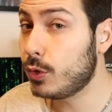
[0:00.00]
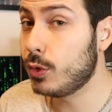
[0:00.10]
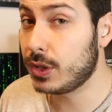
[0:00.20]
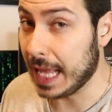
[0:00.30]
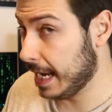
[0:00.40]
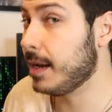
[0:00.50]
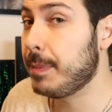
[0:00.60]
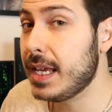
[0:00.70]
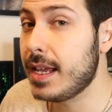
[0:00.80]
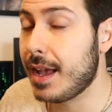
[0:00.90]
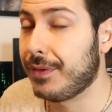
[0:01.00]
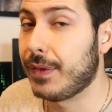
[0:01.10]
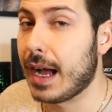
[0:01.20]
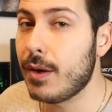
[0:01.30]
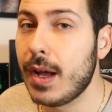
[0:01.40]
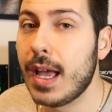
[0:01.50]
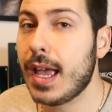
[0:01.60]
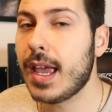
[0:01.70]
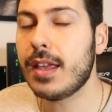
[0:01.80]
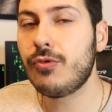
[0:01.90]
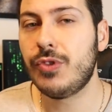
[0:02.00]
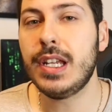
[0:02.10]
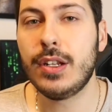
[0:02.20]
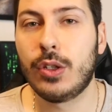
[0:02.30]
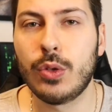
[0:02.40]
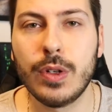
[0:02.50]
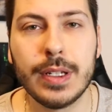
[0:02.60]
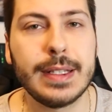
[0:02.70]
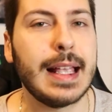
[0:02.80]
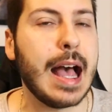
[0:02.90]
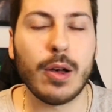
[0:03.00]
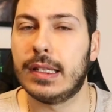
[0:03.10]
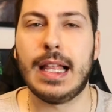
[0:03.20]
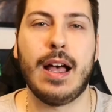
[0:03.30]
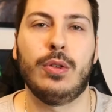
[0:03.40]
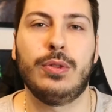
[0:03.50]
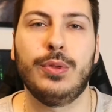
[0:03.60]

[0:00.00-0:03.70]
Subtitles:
to take a PDF file and read it to us out loud.